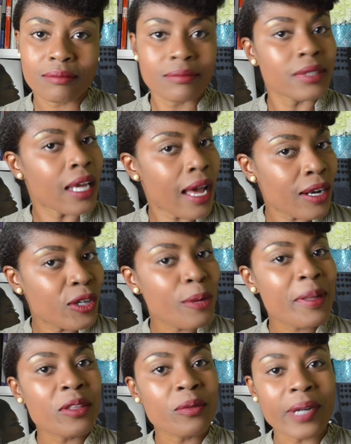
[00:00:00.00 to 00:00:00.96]
Now, I don't know
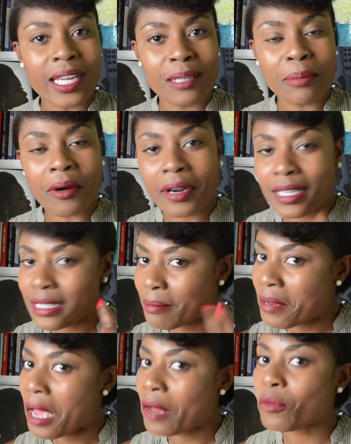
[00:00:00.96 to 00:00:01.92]
about the writing part because
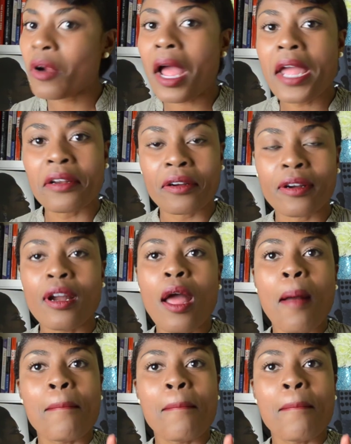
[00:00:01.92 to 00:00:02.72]
I'm not a writer,